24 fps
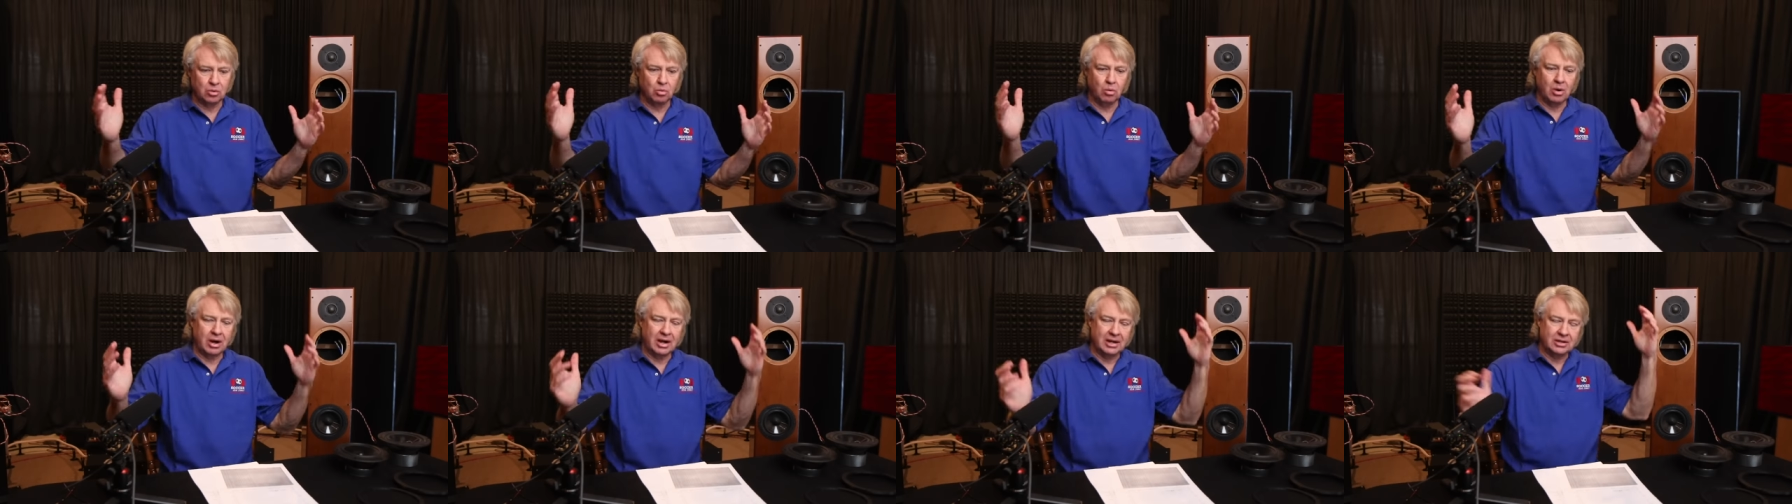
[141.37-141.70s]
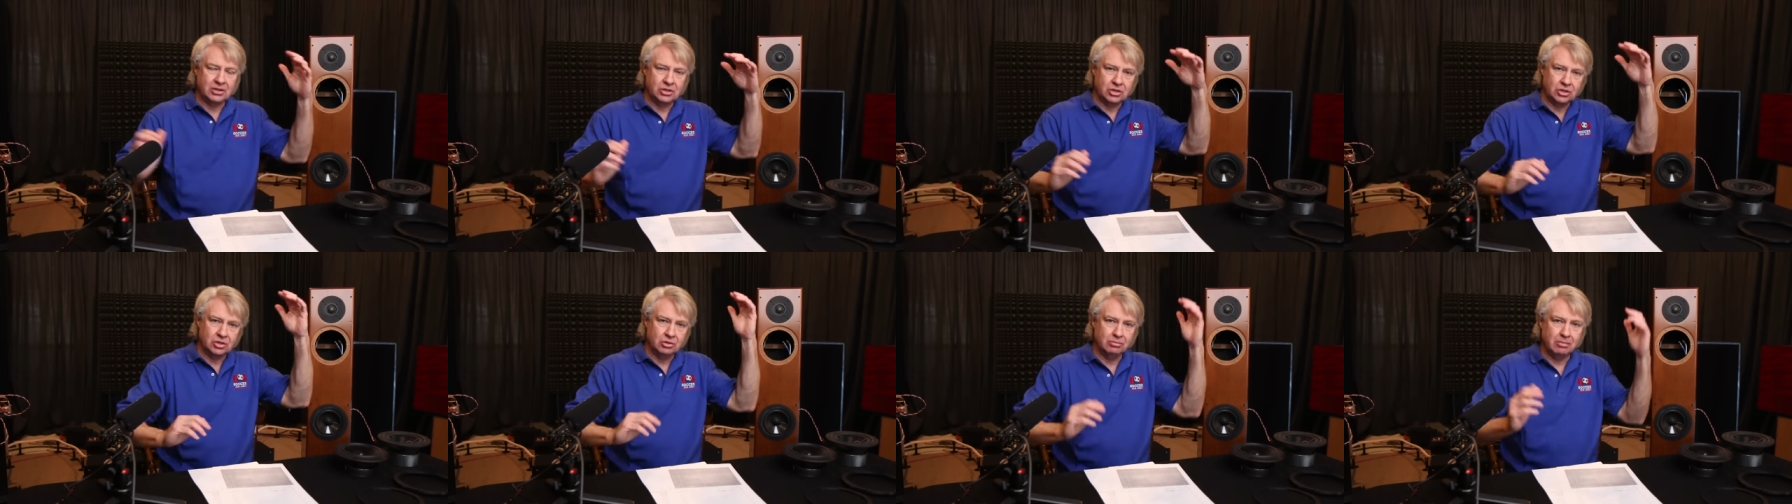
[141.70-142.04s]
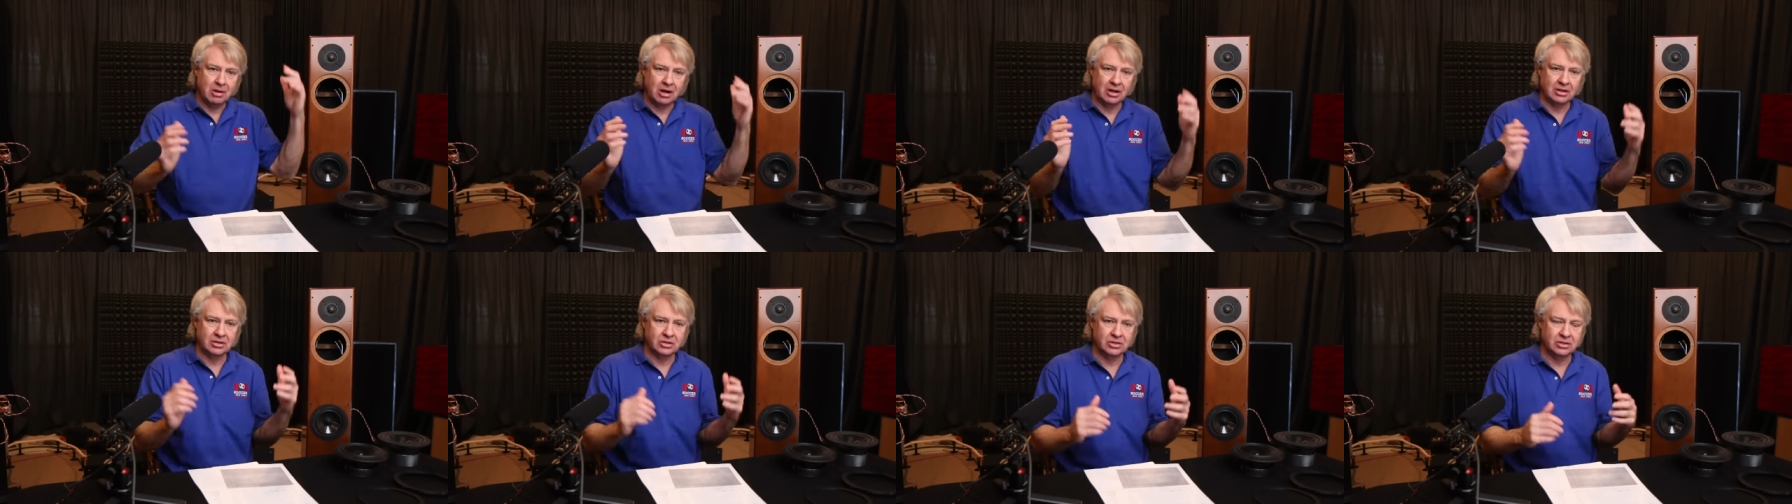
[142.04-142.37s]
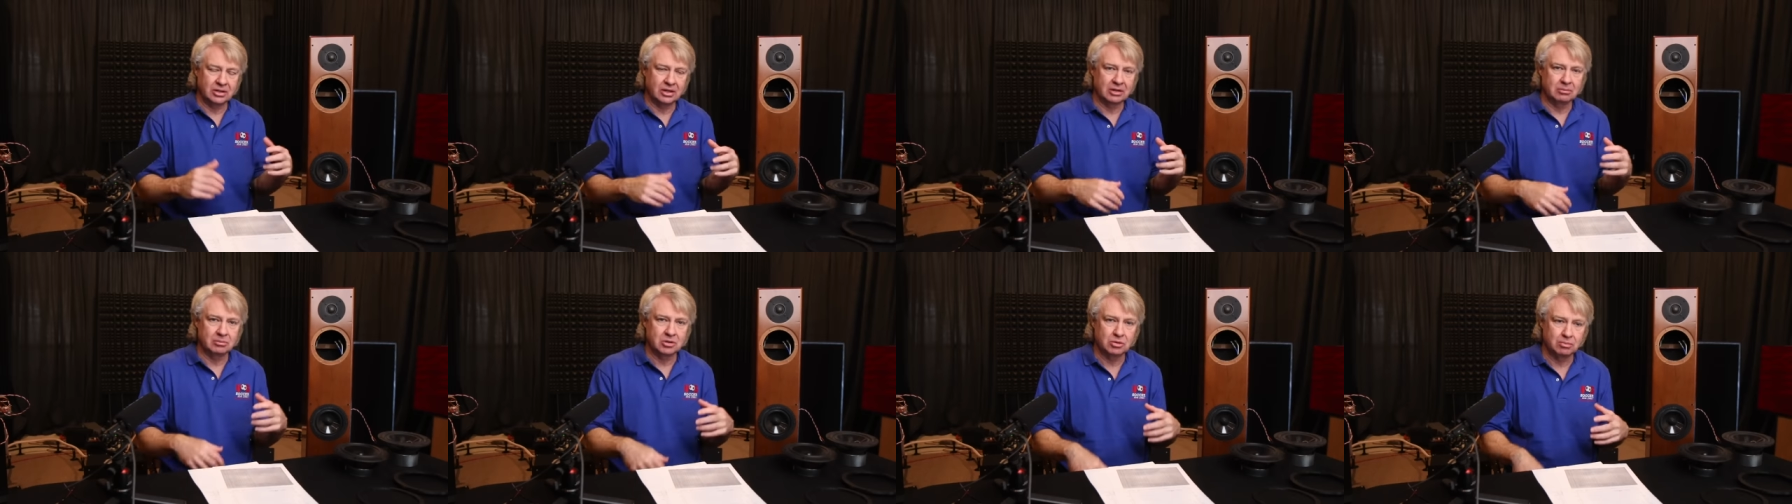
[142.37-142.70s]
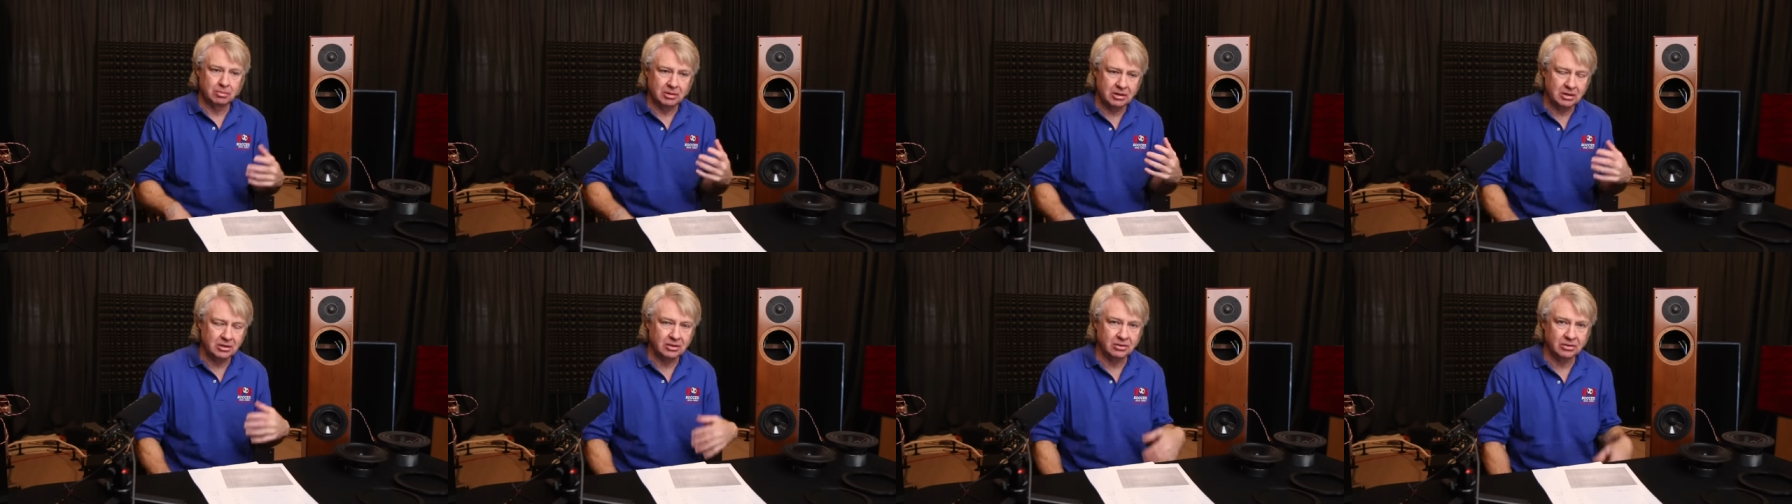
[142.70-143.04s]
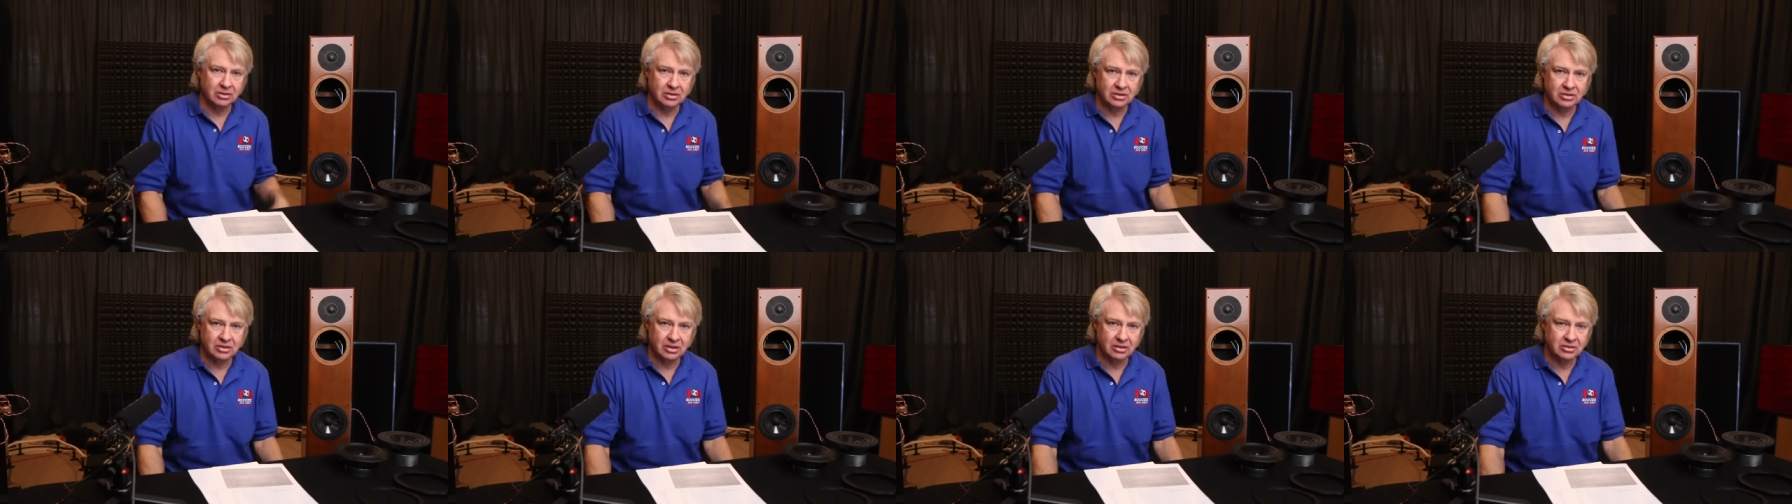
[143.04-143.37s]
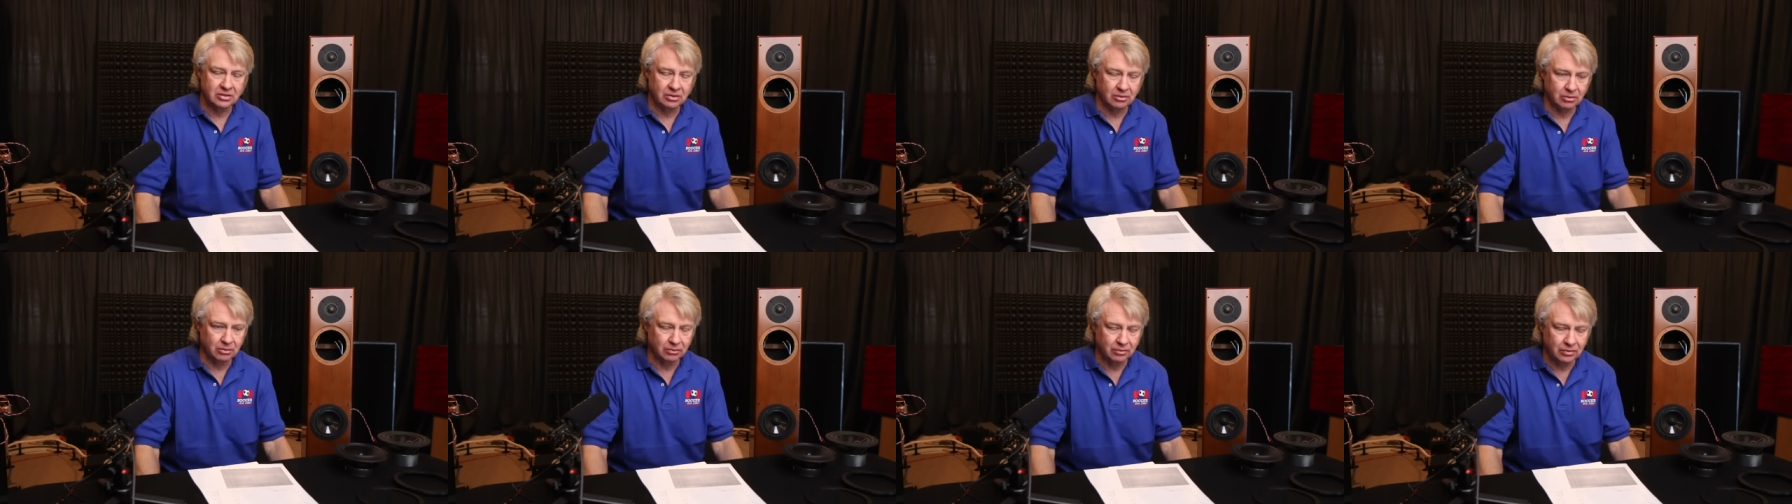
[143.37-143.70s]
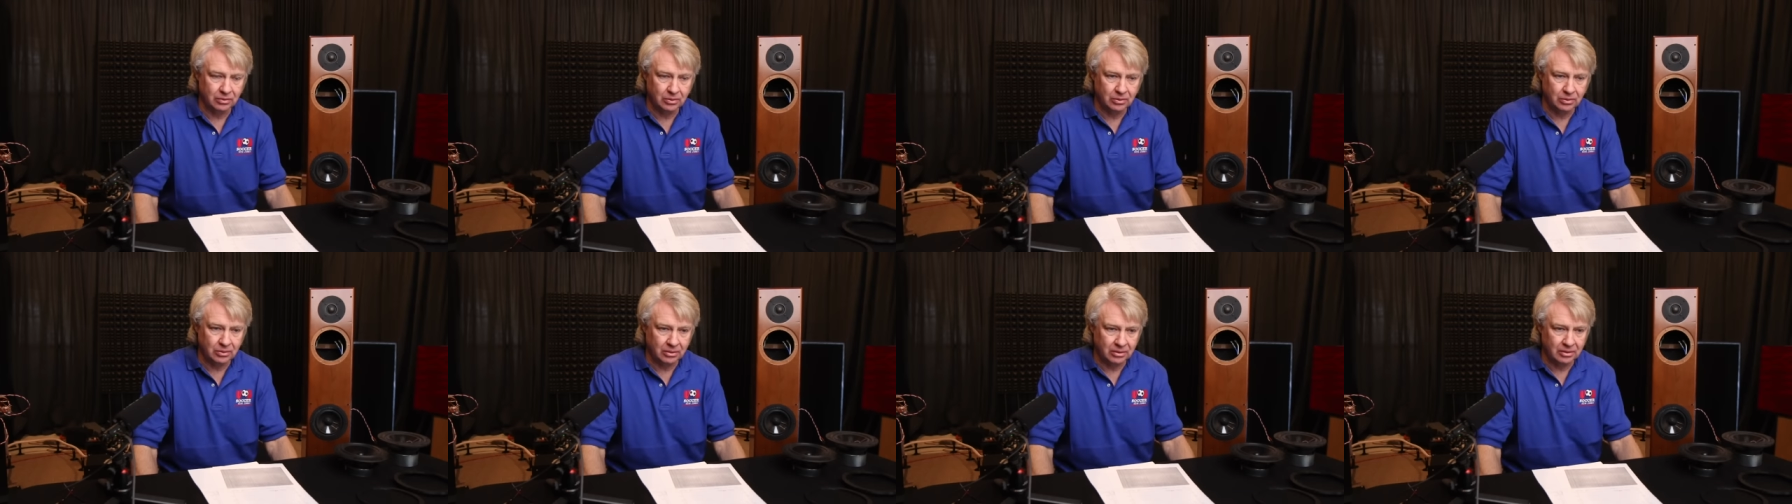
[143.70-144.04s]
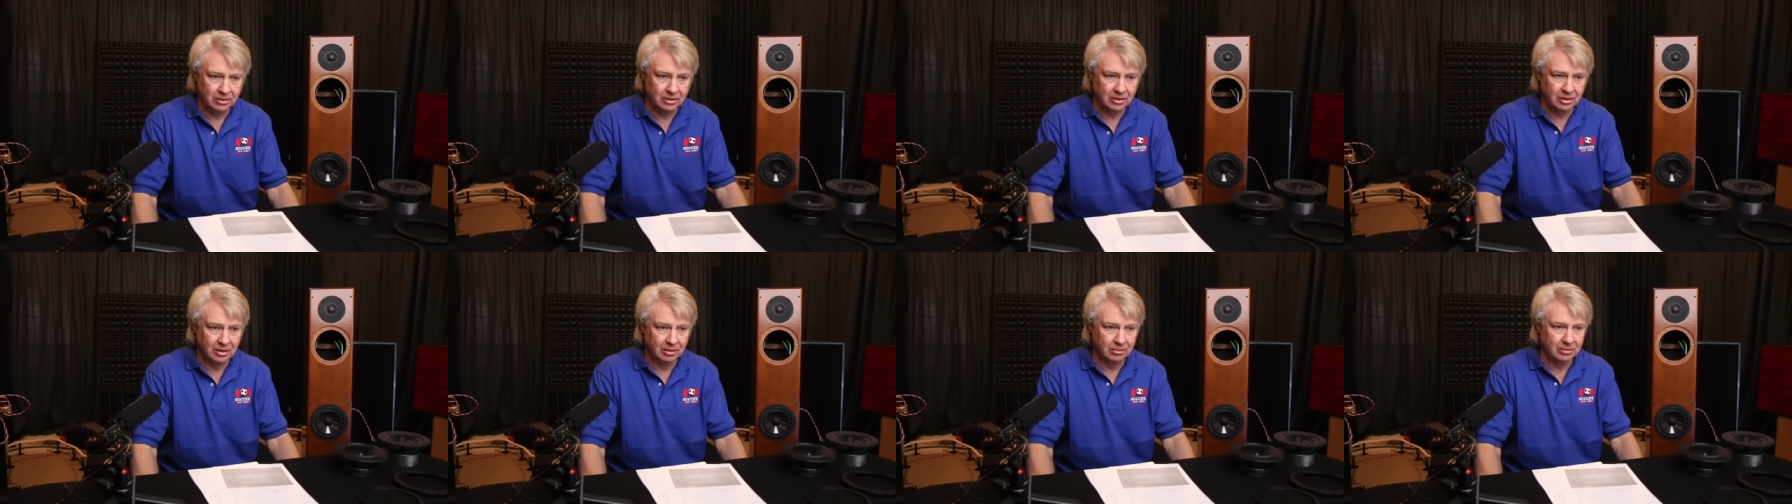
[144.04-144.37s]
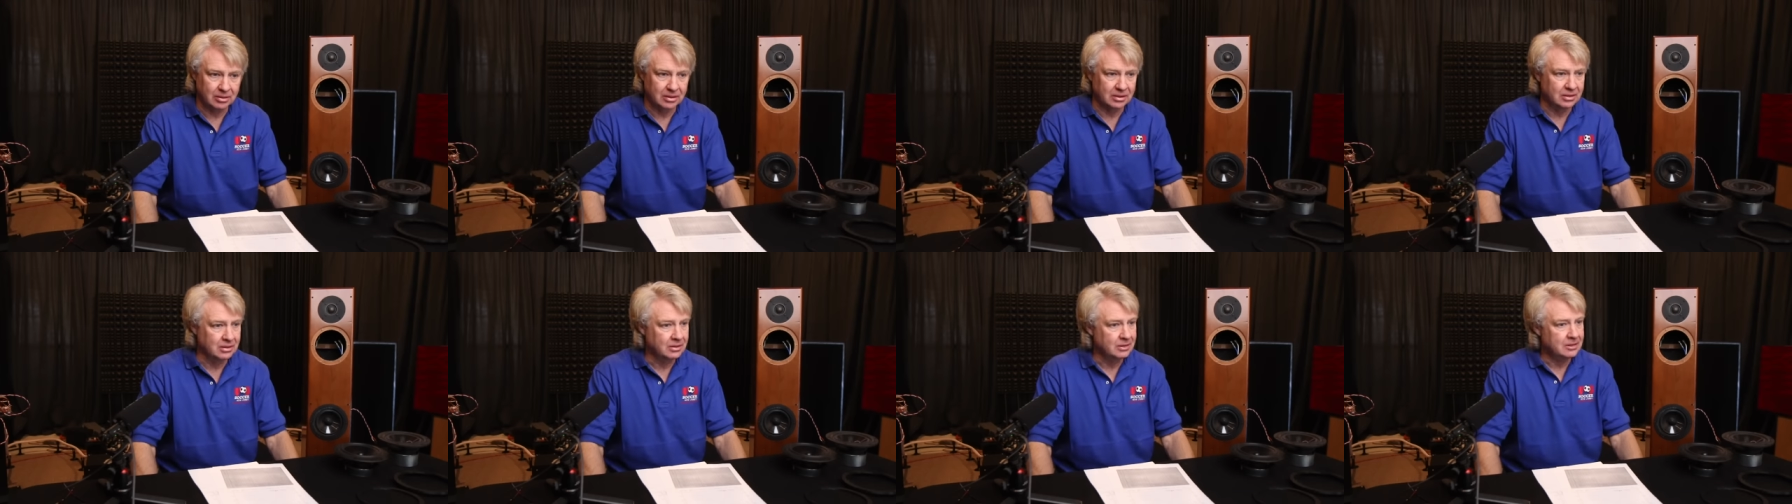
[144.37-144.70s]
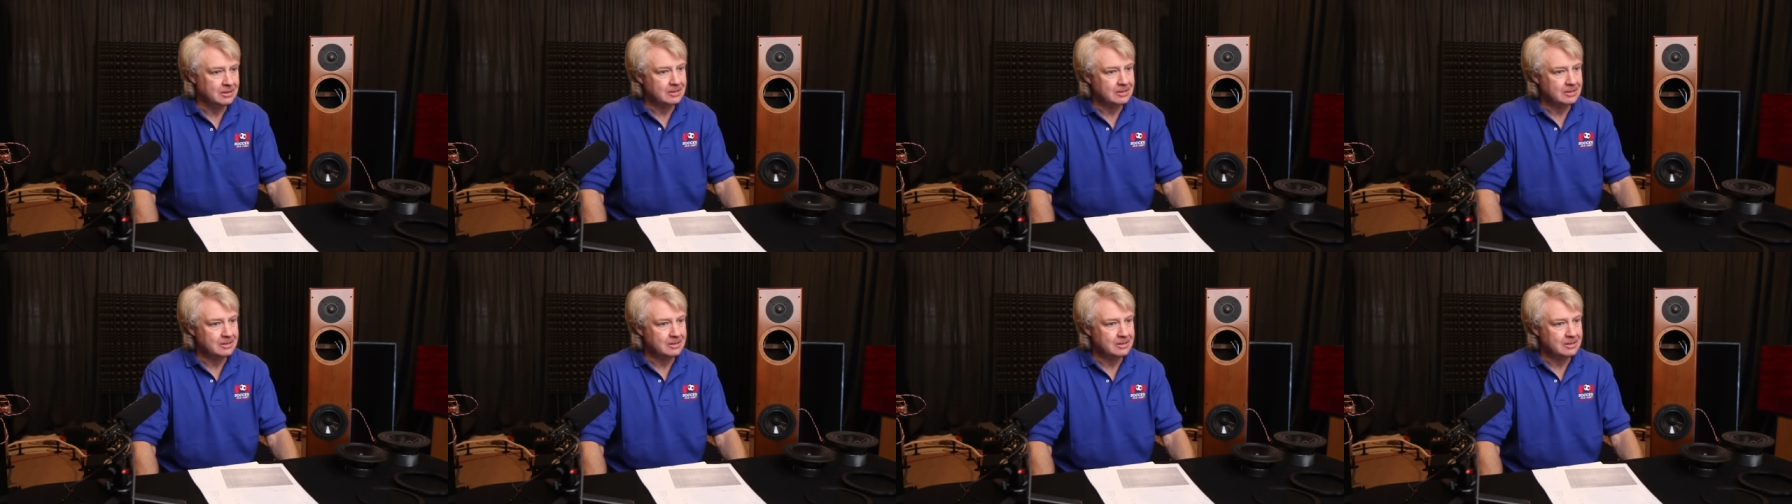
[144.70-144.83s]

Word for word: wide shoebox shaped speaker that sits on the floor. I mean,